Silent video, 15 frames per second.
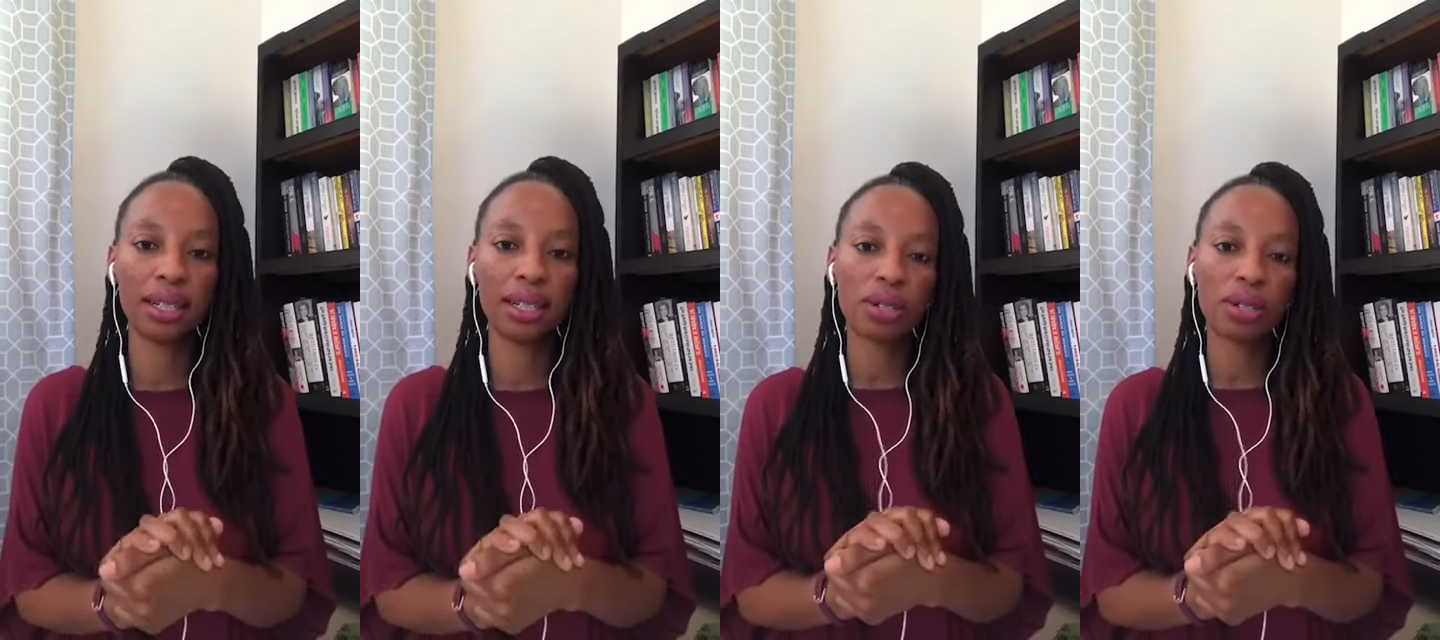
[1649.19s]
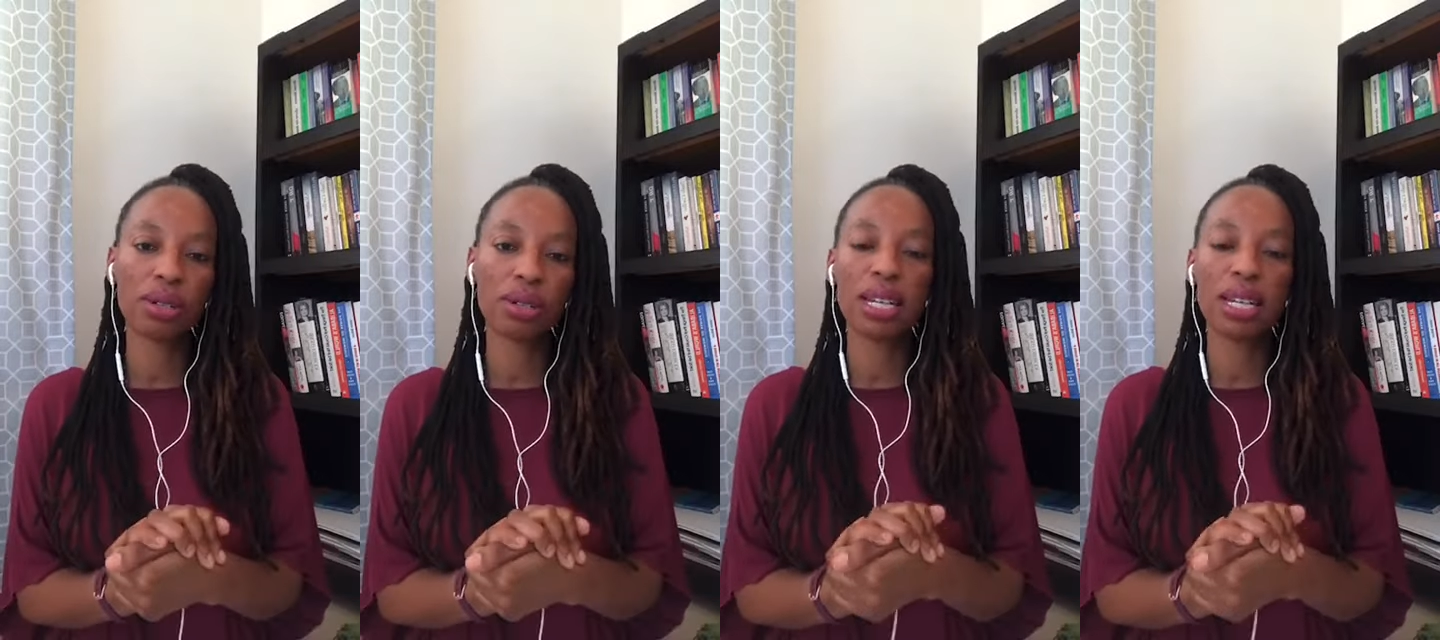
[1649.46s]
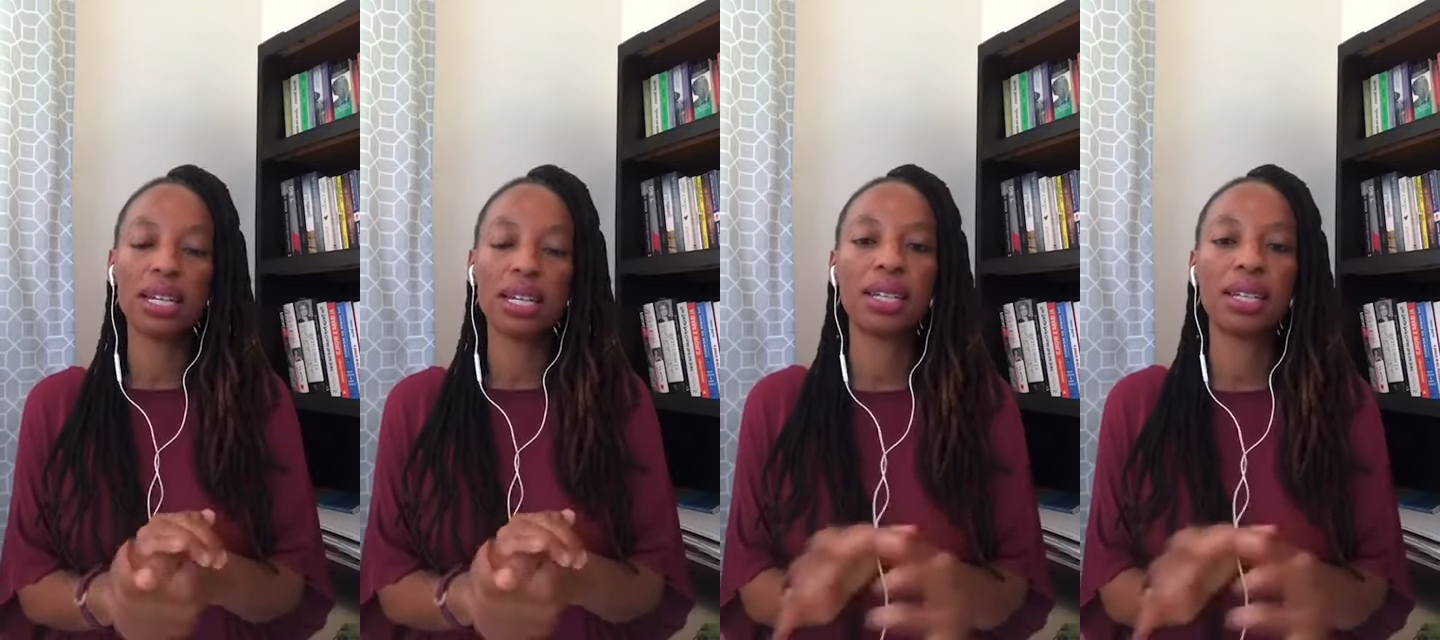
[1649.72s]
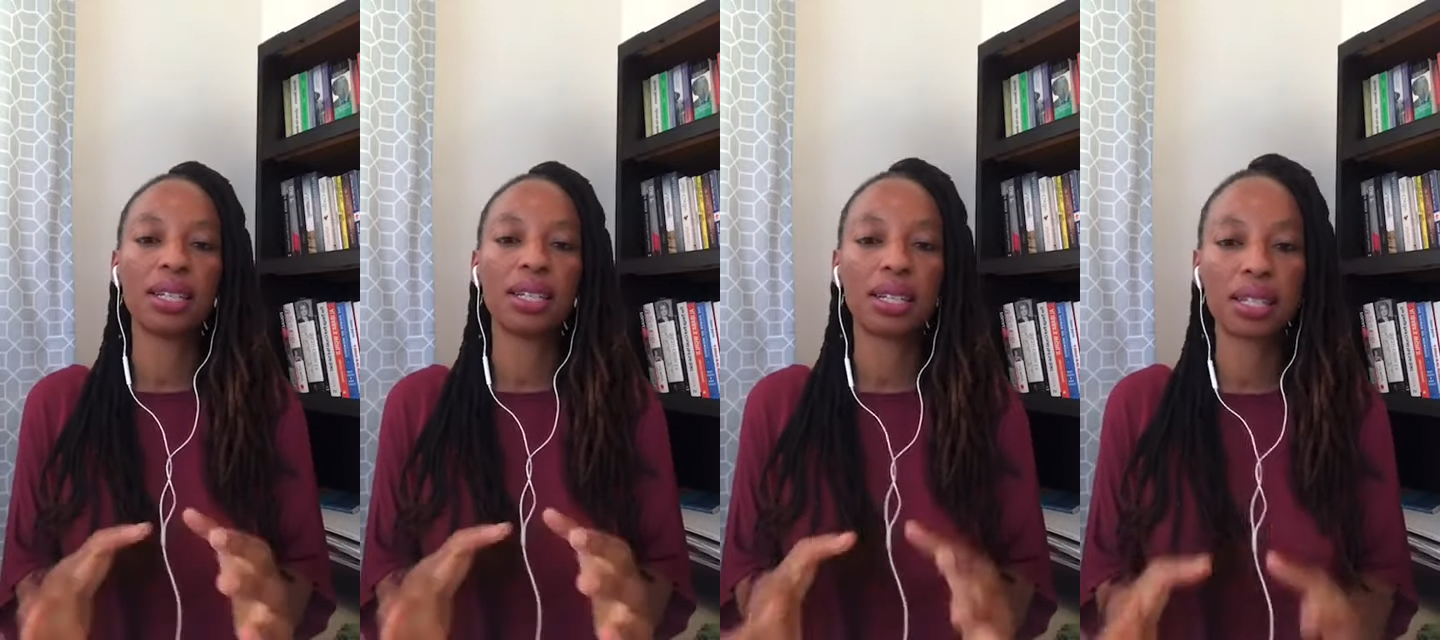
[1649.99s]

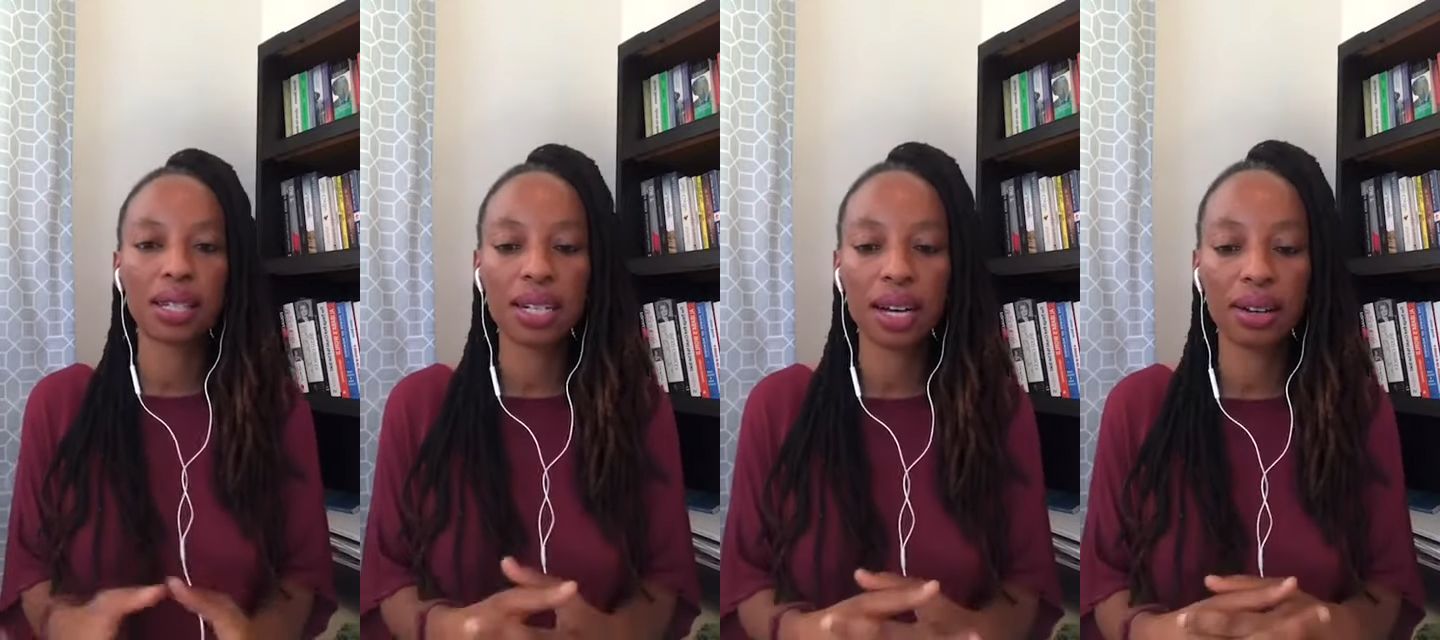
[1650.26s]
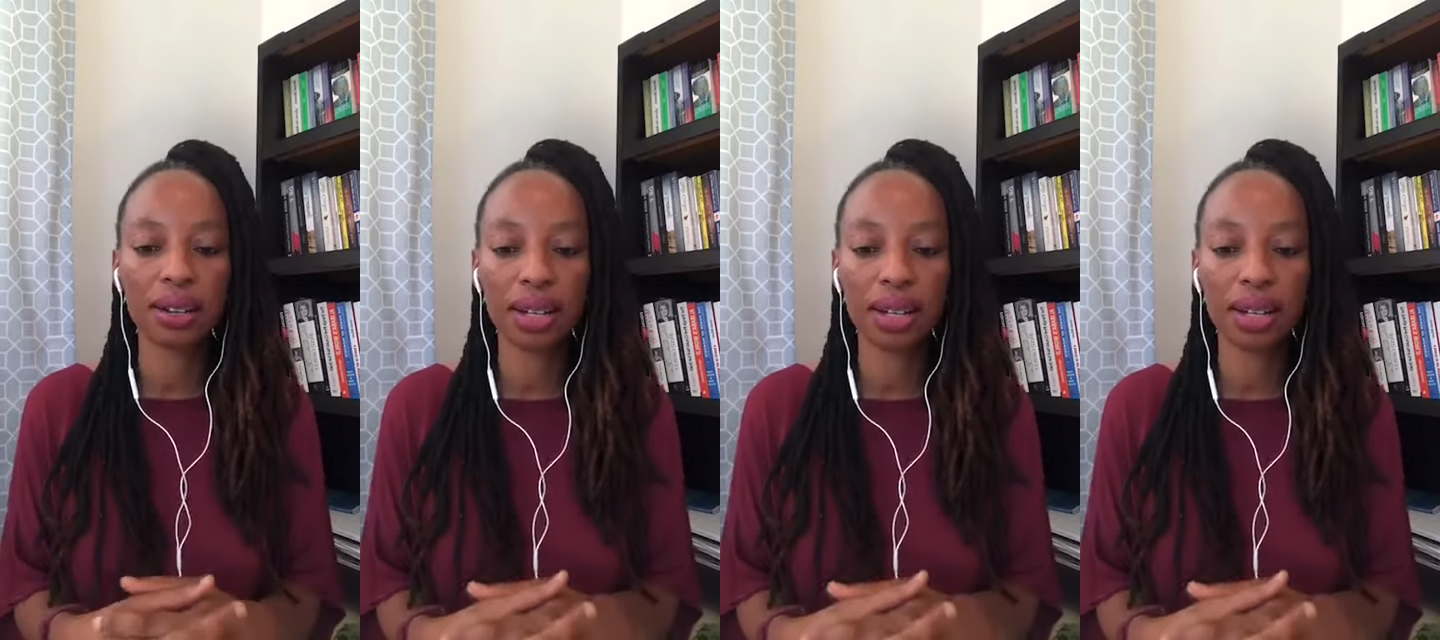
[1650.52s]
literally sit